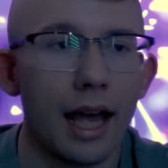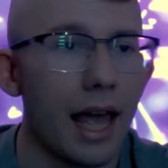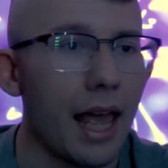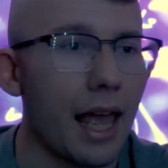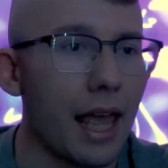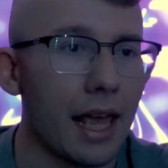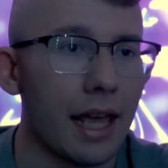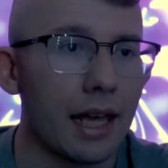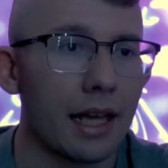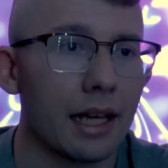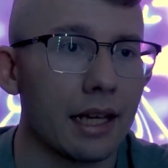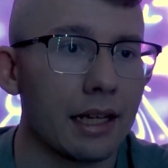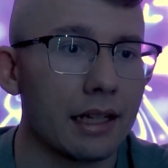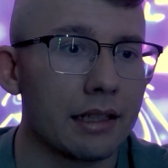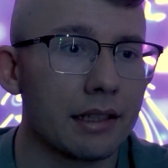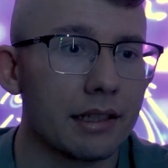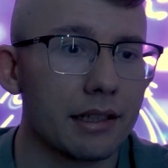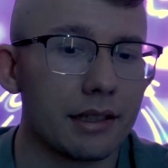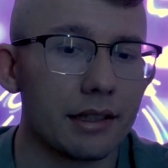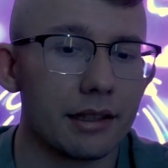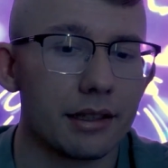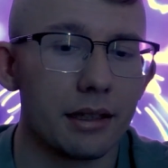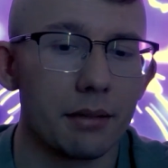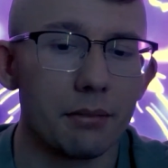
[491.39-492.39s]
And
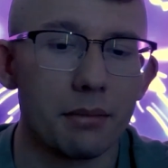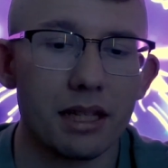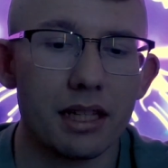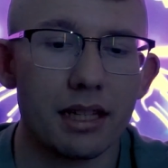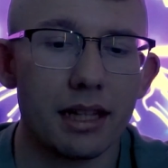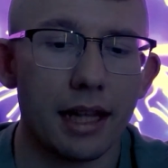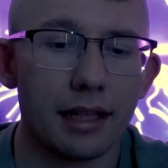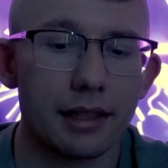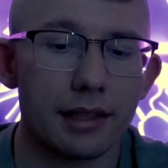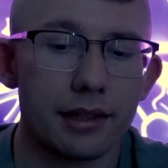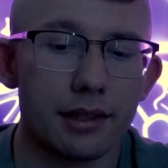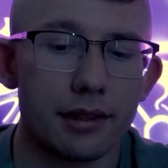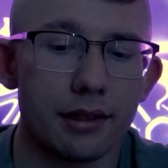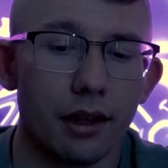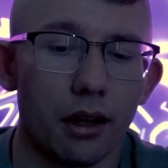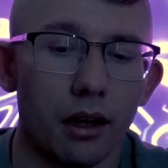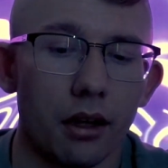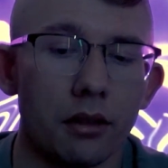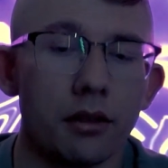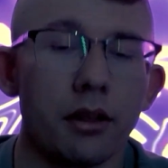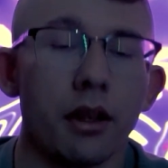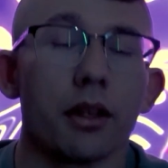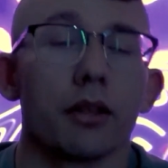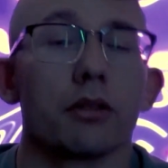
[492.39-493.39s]
to me, that's
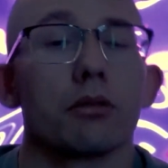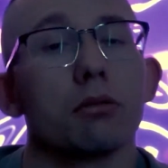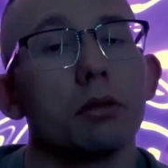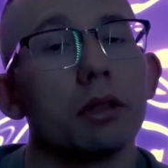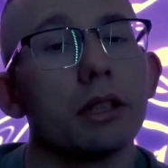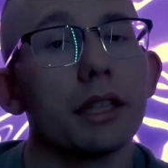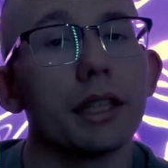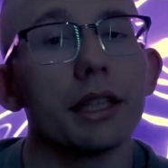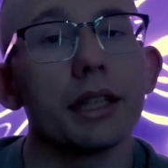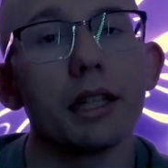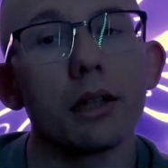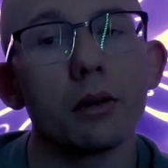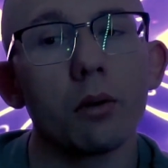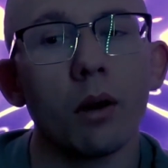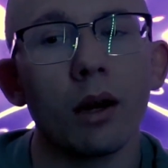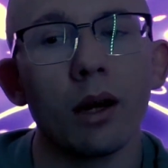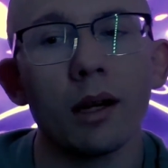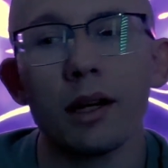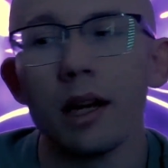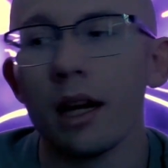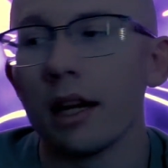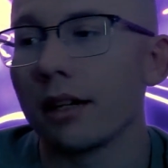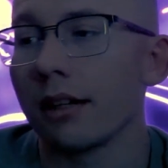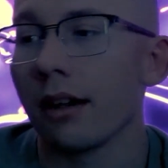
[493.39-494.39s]
another really good one.
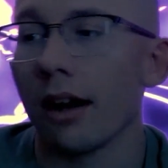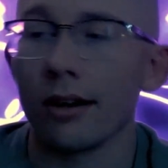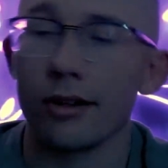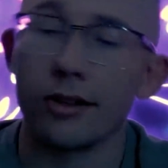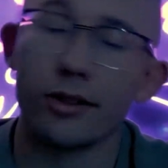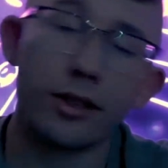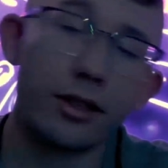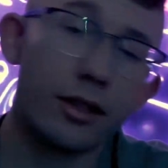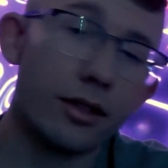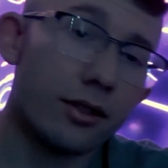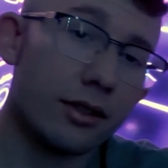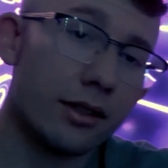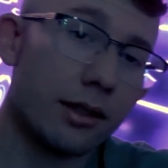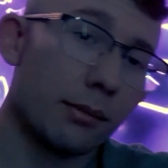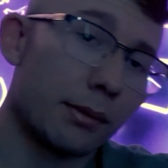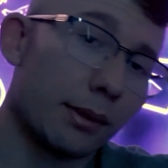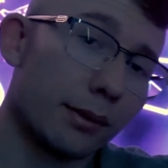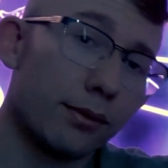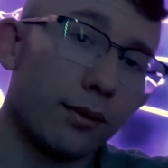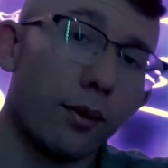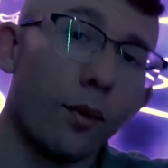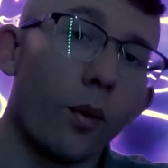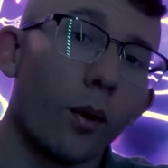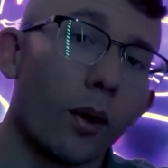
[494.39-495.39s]
Not as good as number
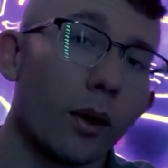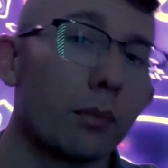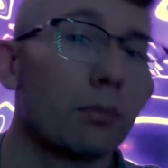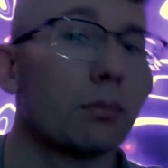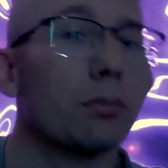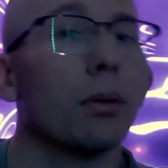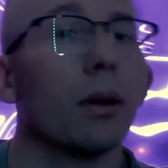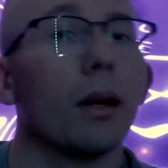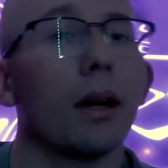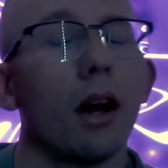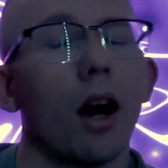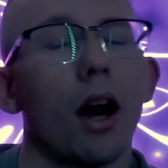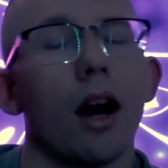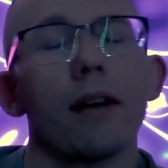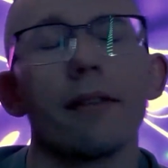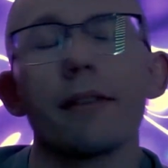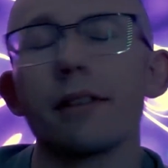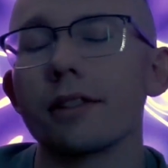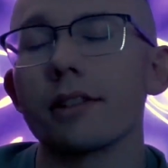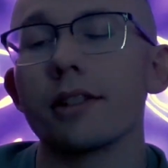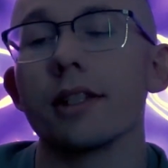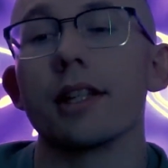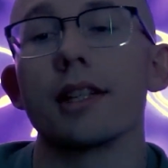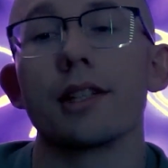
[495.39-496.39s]
4, but
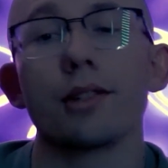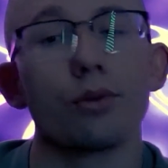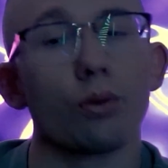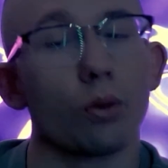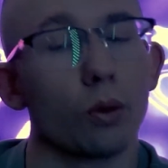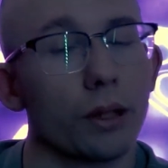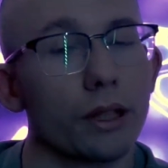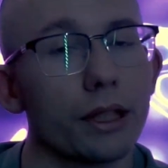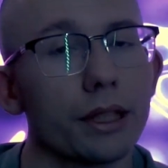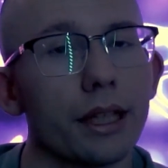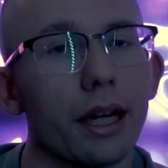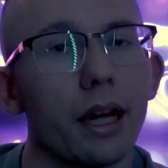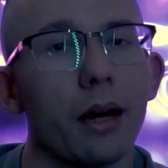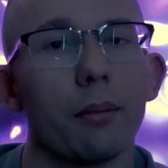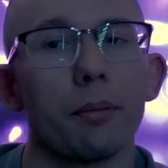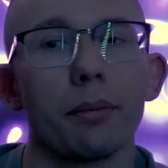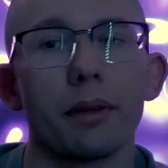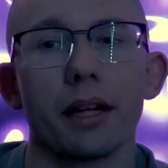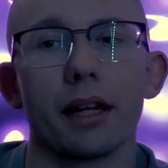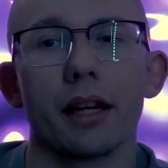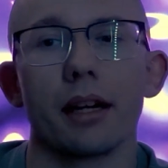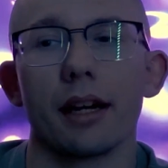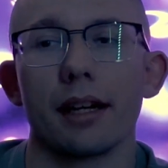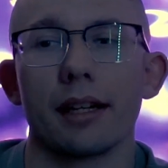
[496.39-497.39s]
obviously it's really up
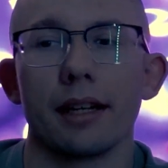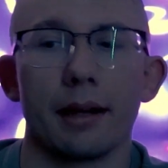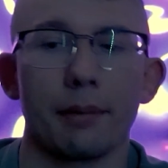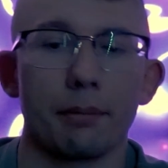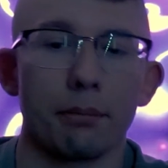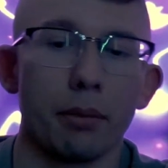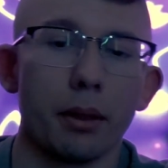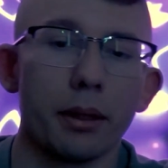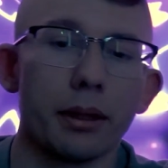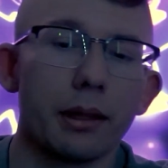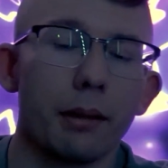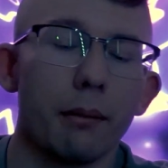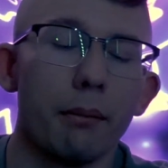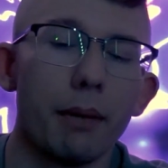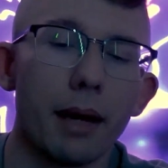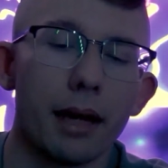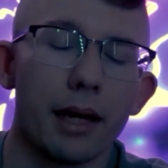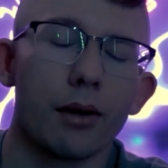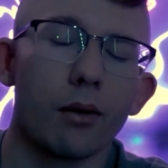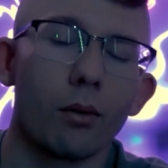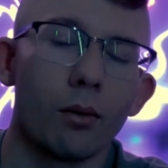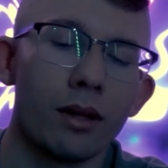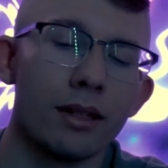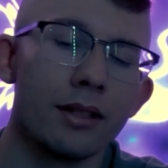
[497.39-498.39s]
there. And I put the
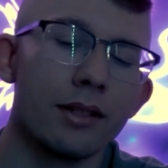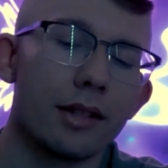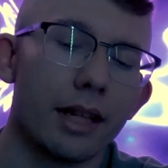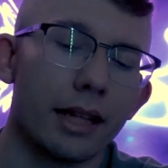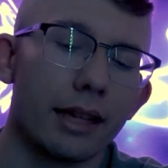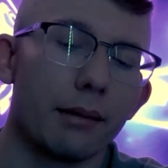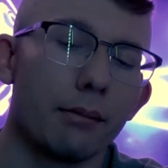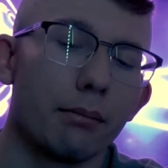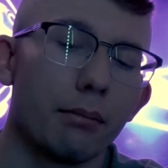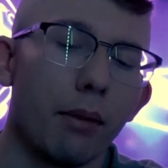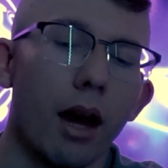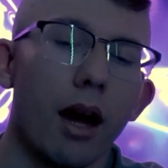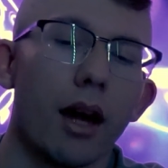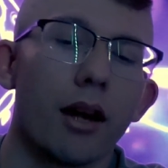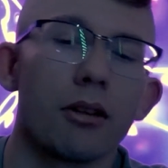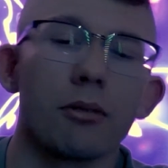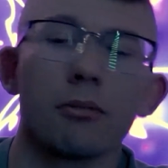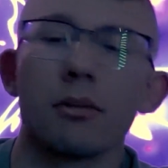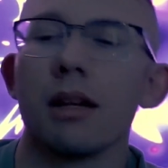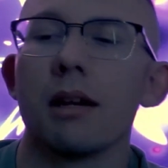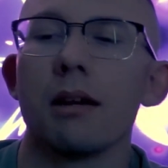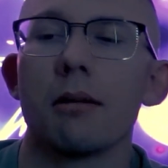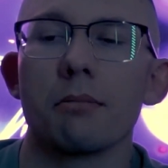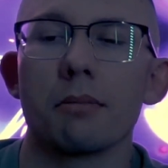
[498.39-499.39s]
better ones at the bottom
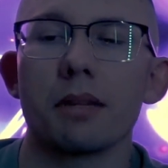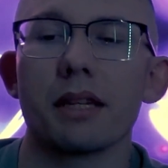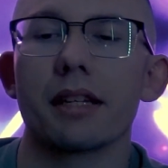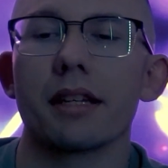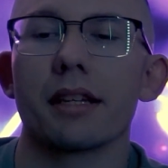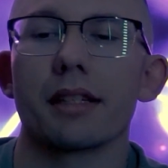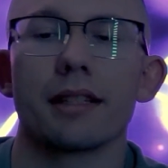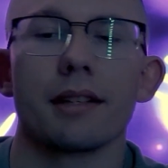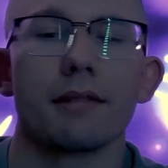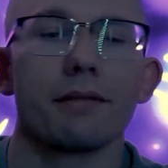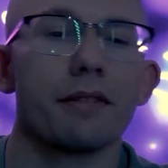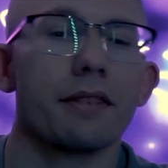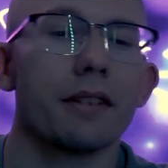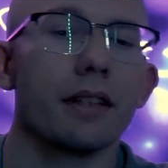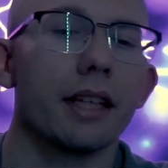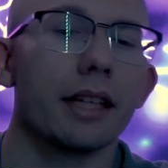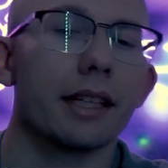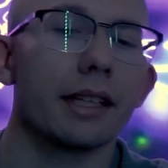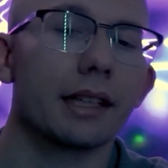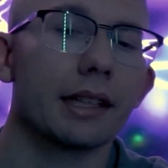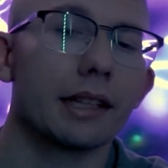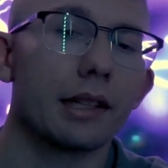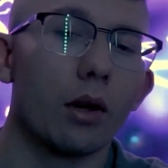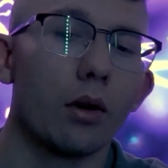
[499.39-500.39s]
because I feel like
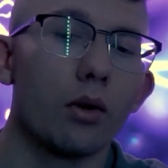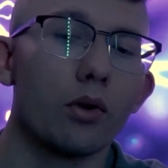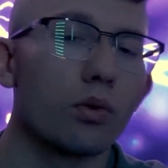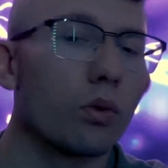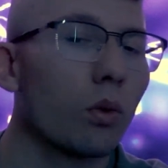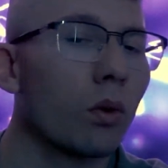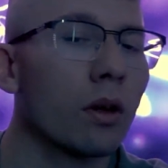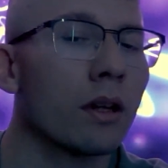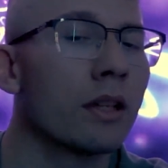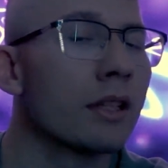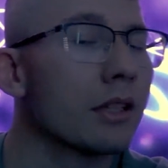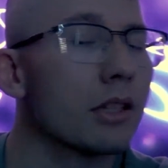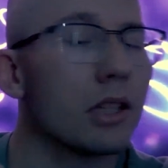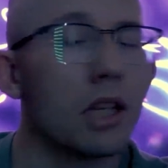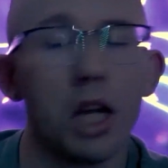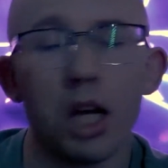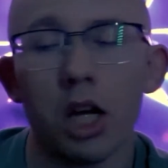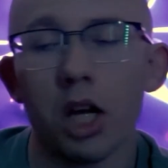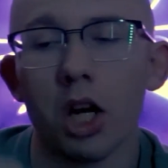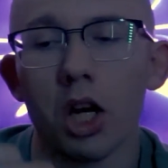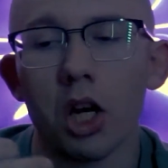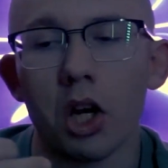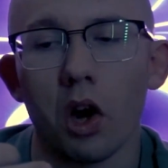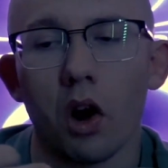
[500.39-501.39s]
those ones
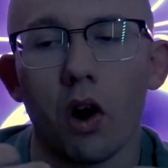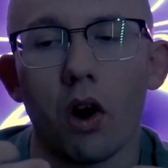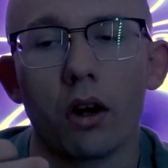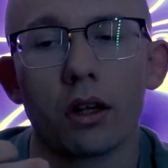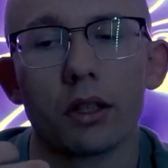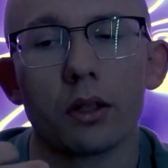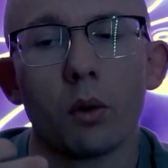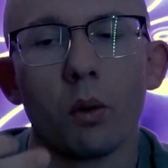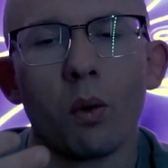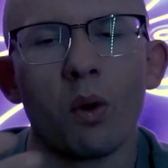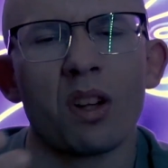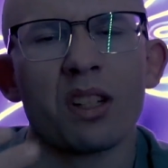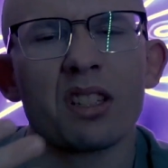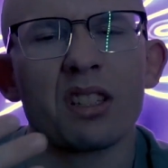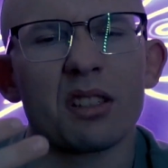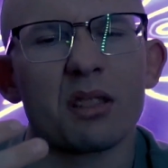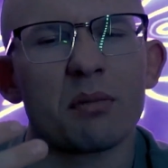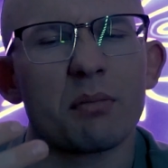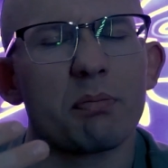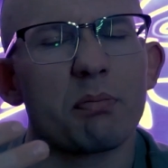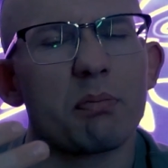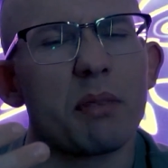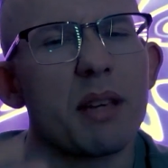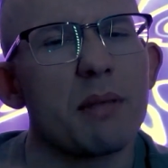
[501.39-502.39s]
are the ones that
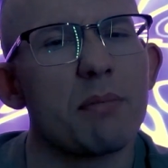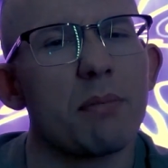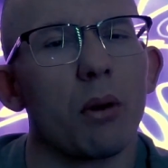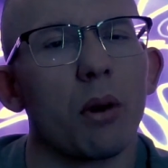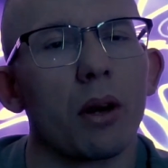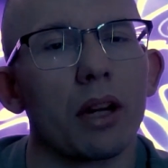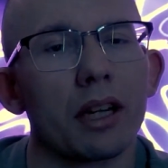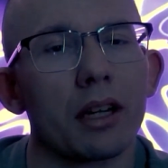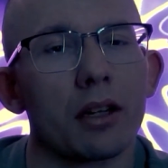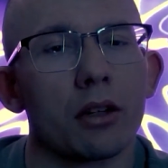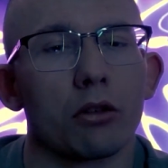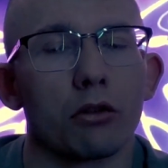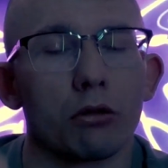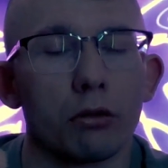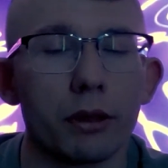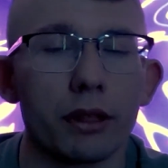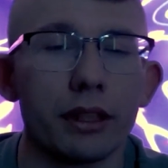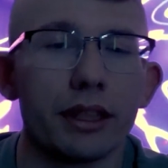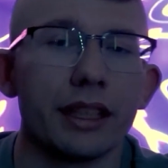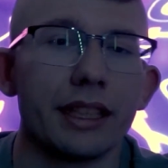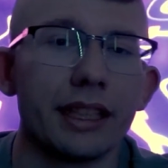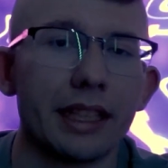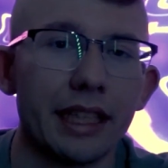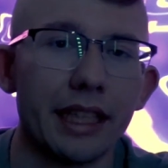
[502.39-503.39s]
people are gonna
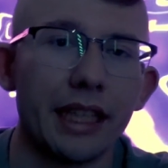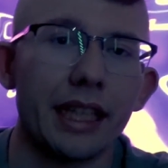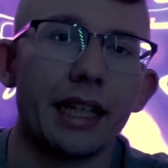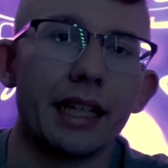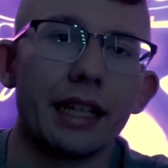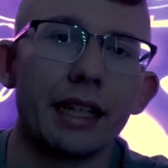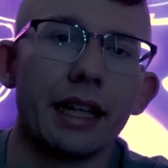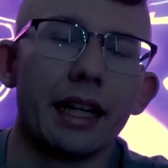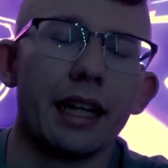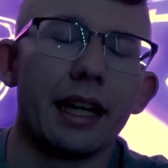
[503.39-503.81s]
really need.